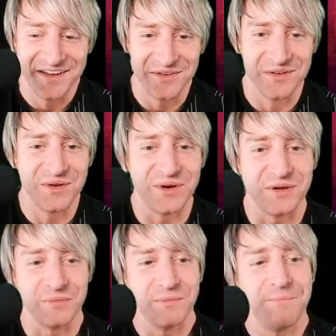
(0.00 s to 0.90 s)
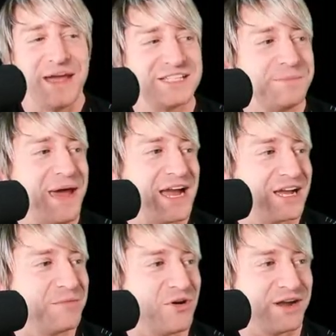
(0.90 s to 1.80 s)
oh, Lord. Back to back.
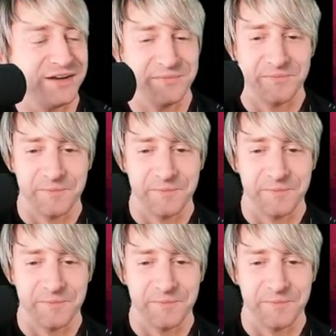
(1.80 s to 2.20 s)
Come on.